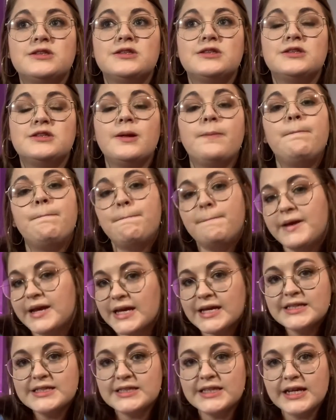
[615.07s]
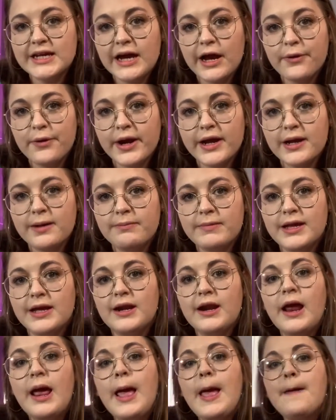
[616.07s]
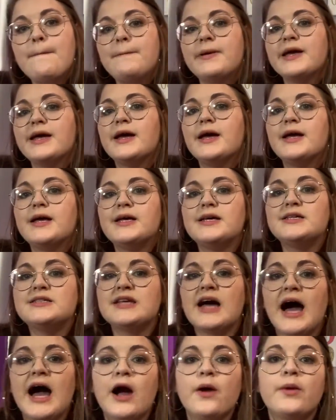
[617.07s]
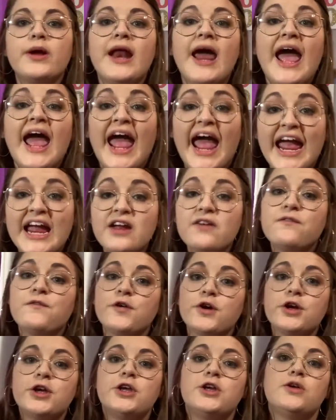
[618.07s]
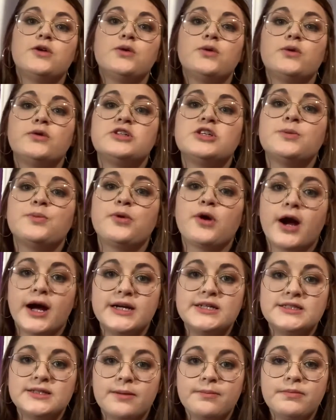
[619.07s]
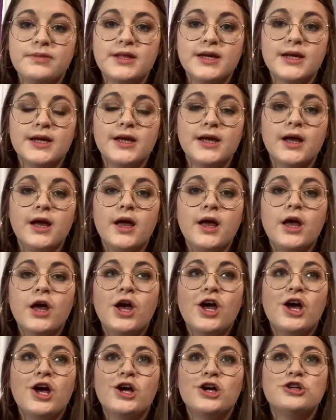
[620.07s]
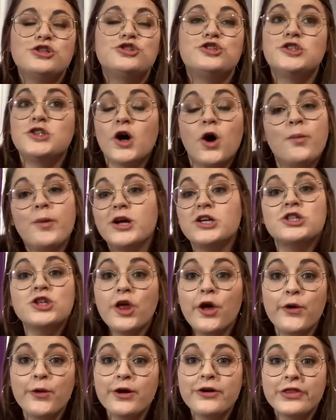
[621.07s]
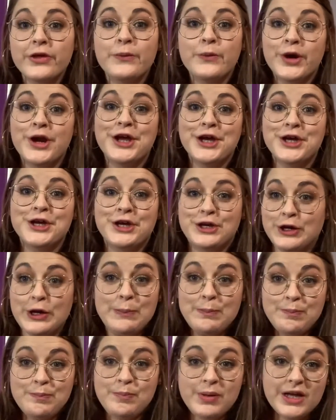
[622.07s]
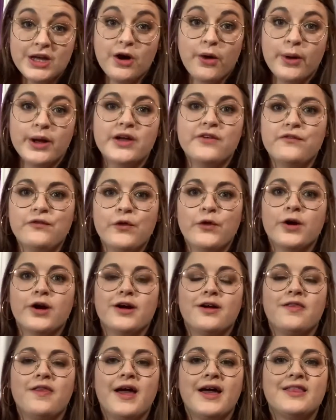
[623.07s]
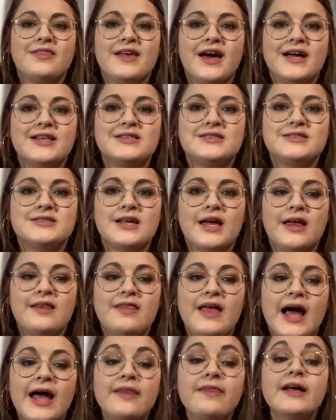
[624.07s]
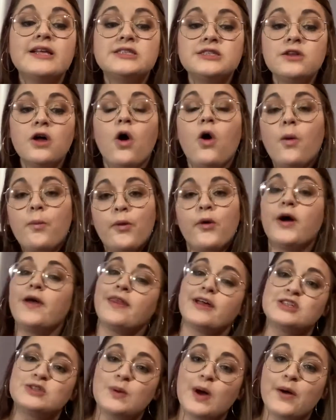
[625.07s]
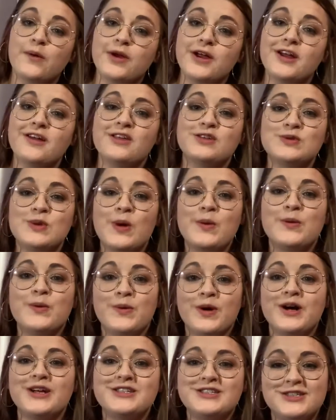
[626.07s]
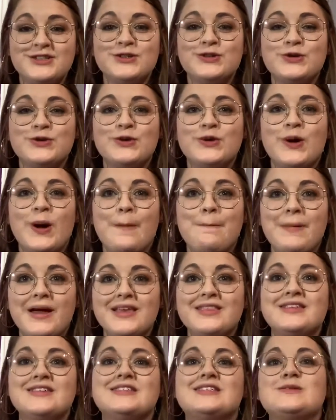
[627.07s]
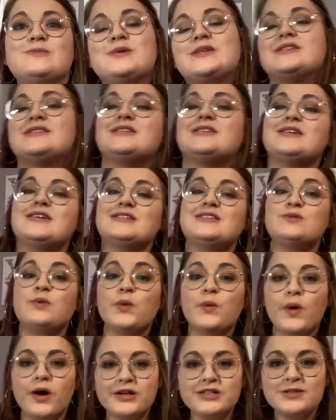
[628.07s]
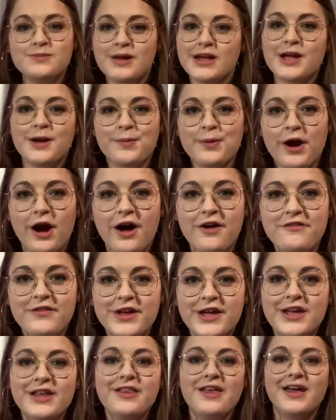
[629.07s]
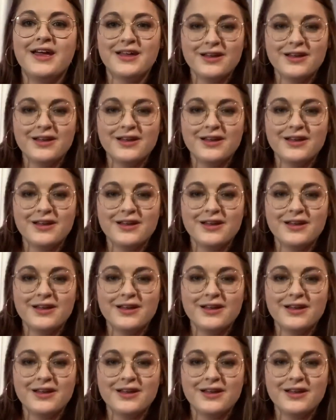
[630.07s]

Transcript: the biggest thing I recommend, because I would hate for you to price something so much lower than what it could be going for. Like that's the whole point. That's why we're here. That's why we want to make this a business. We want to make a profit. Like,